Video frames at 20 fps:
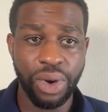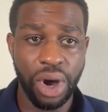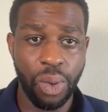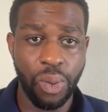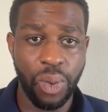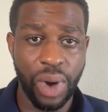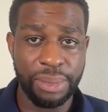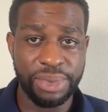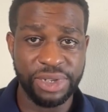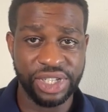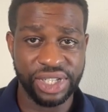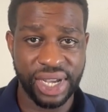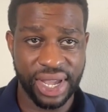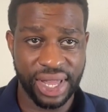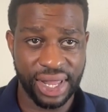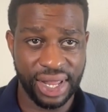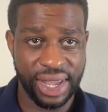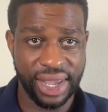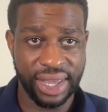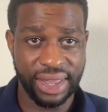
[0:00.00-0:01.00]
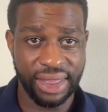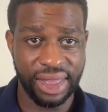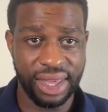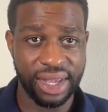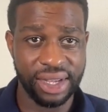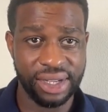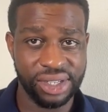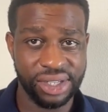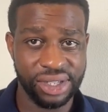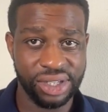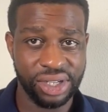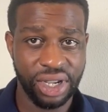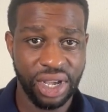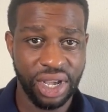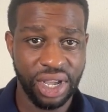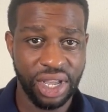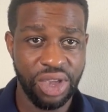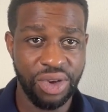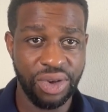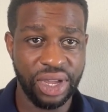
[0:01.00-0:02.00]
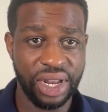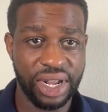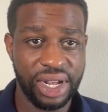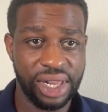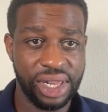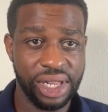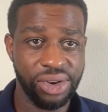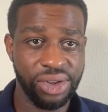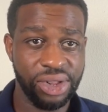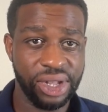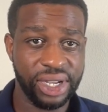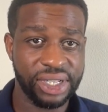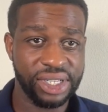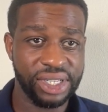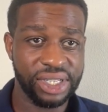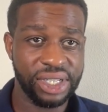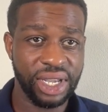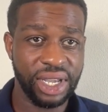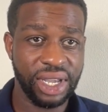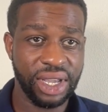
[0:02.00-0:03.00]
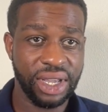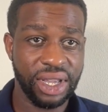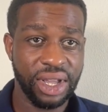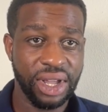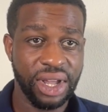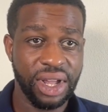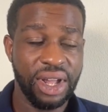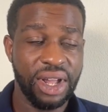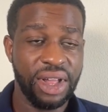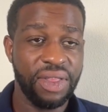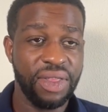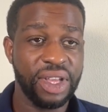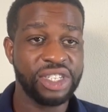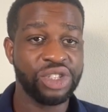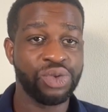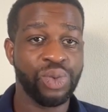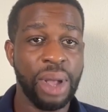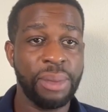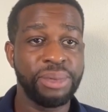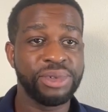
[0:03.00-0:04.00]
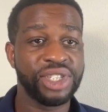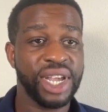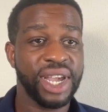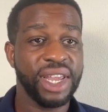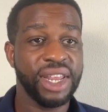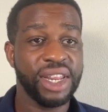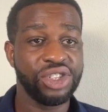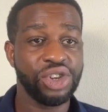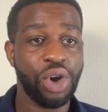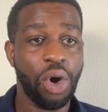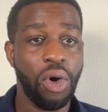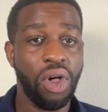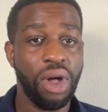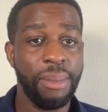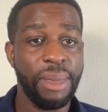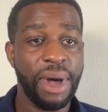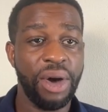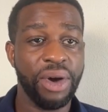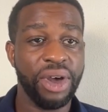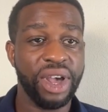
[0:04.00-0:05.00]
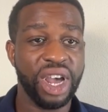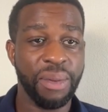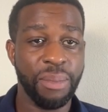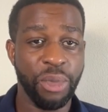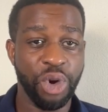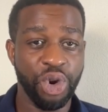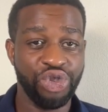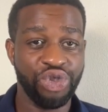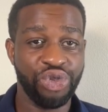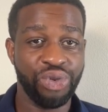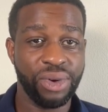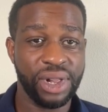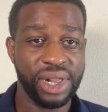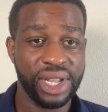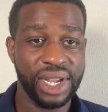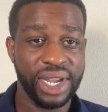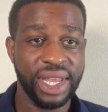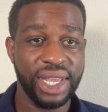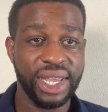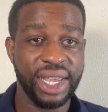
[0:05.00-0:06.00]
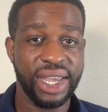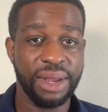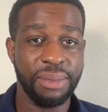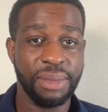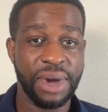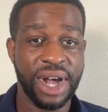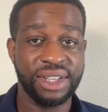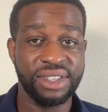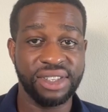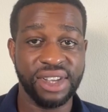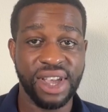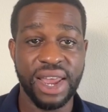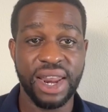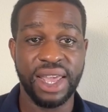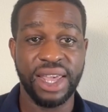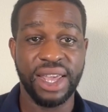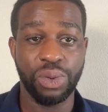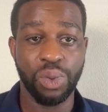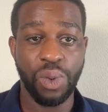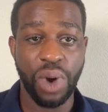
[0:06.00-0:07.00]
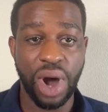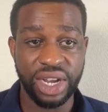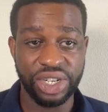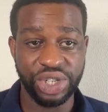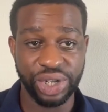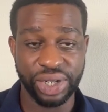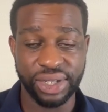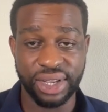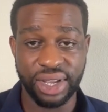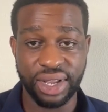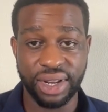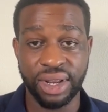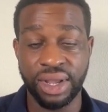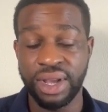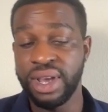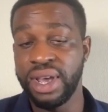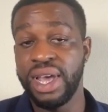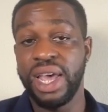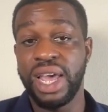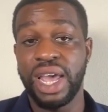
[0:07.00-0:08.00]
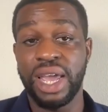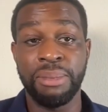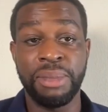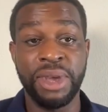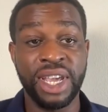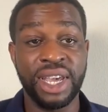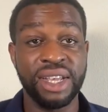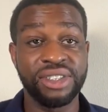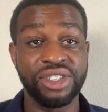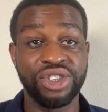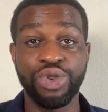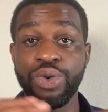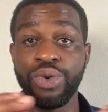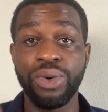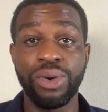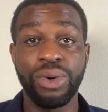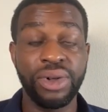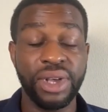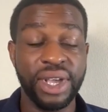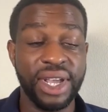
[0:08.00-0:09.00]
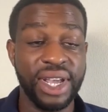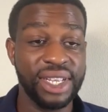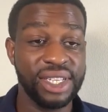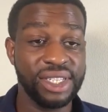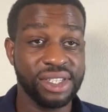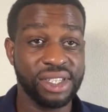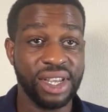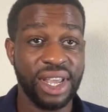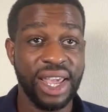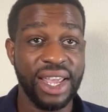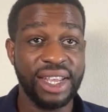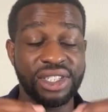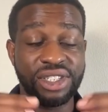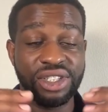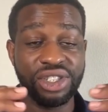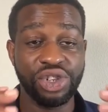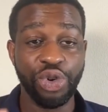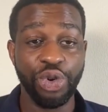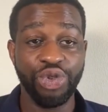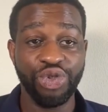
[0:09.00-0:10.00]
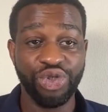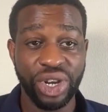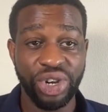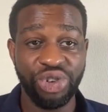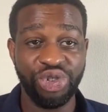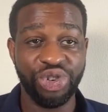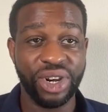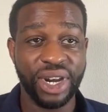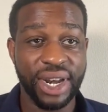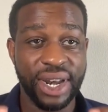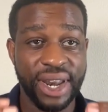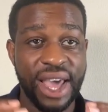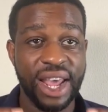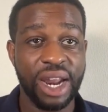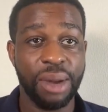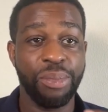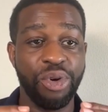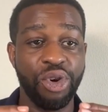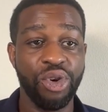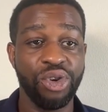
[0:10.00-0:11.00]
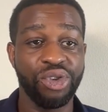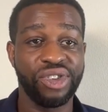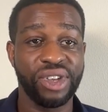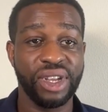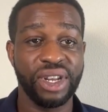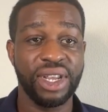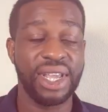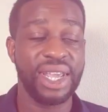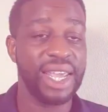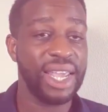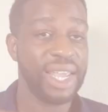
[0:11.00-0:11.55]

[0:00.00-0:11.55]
a website like this, you can clearly see this website is all about commercial cleaning in Montana and Washington. And because Google is a search engine and not a person,